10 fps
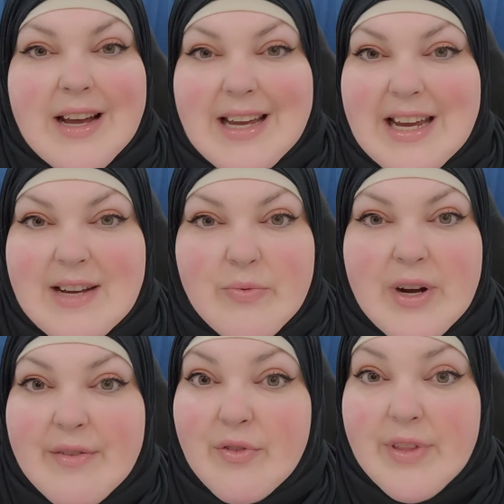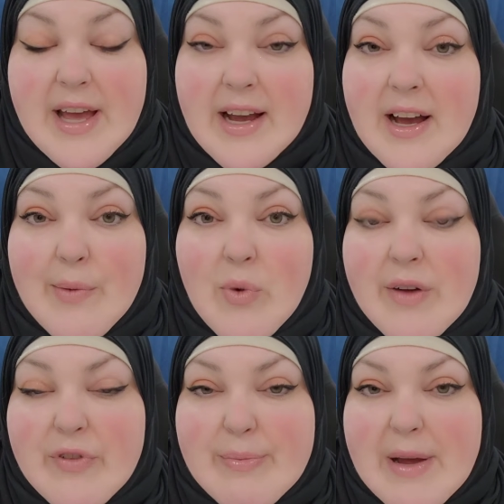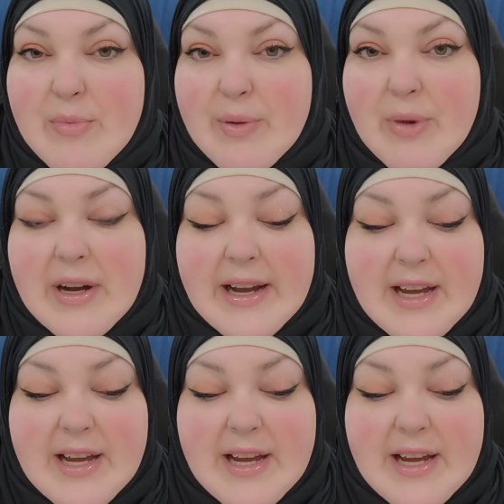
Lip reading: I eat whatever the heck I want from my mukbang,